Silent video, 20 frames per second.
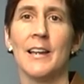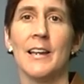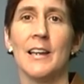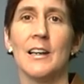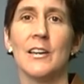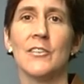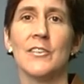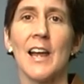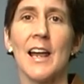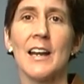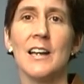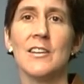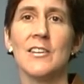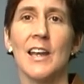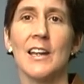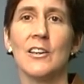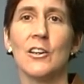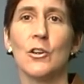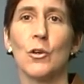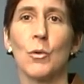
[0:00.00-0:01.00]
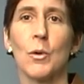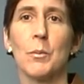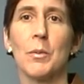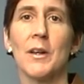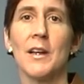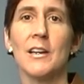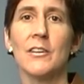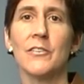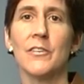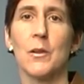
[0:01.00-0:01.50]
It is not intended to
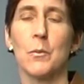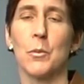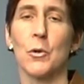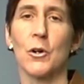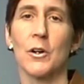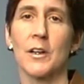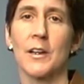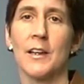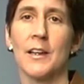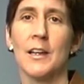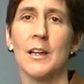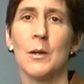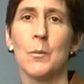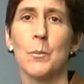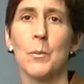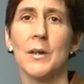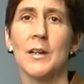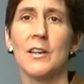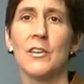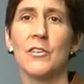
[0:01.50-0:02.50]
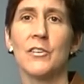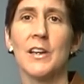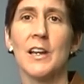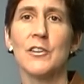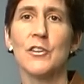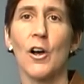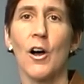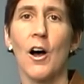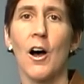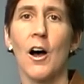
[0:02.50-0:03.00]
replace the book, but
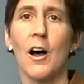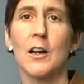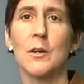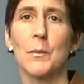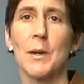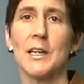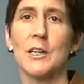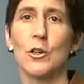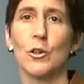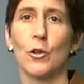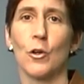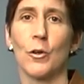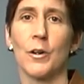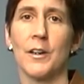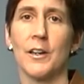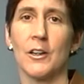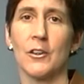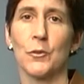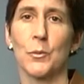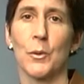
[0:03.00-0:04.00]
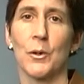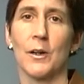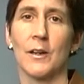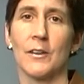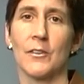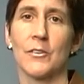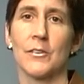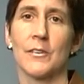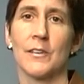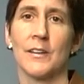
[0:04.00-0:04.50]
instead to augment your learning
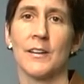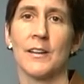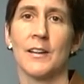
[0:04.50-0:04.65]
experience.